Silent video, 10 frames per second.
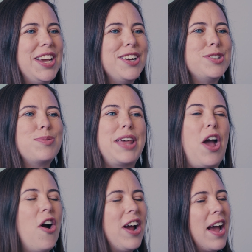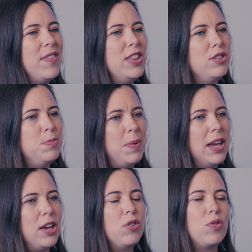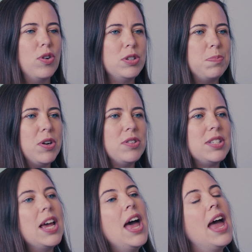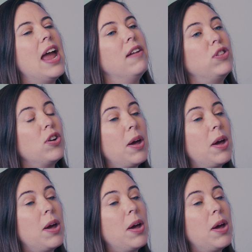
years where they are having those big growth spurts. If they're